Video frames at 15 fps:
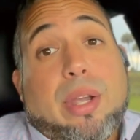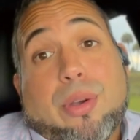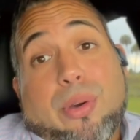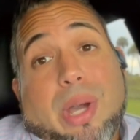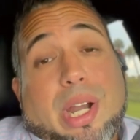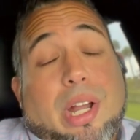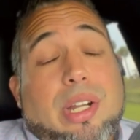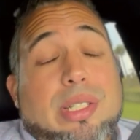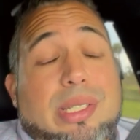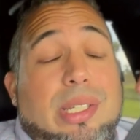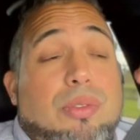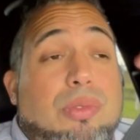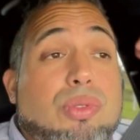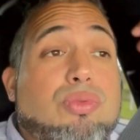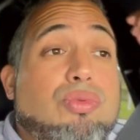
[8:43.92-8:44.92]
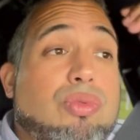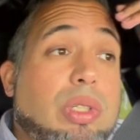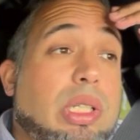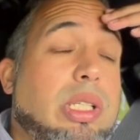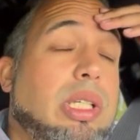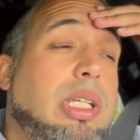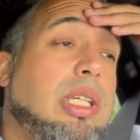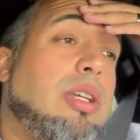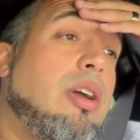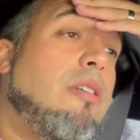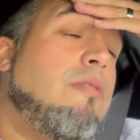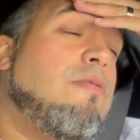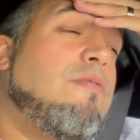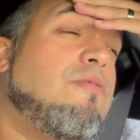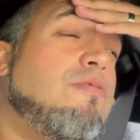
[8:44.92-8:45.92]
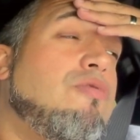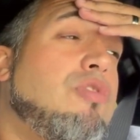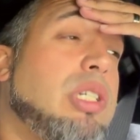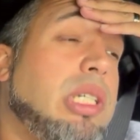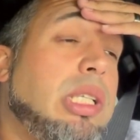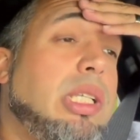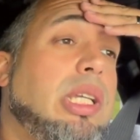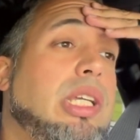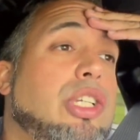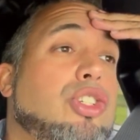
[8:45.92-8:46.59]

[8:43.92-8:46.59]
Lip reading: Quite honestly, it was really, really